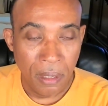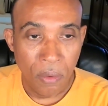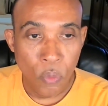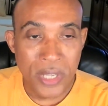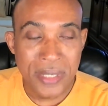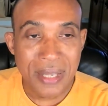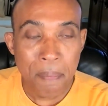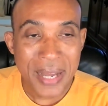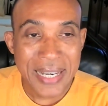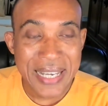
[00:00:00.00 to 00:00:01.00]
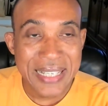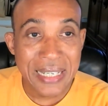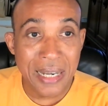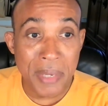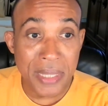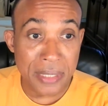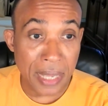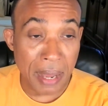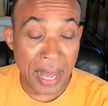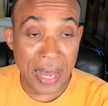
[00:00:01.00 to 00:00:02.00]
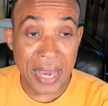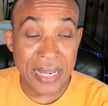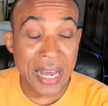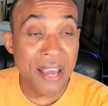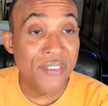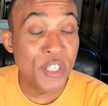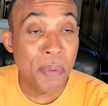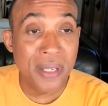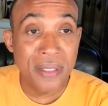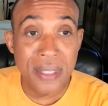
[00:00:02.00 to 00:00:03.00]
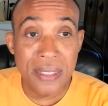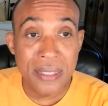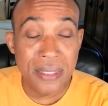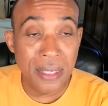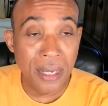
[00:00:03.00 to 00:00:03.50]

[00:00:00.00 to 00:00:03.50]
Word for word: When somebody is claiming this, and I have experienced this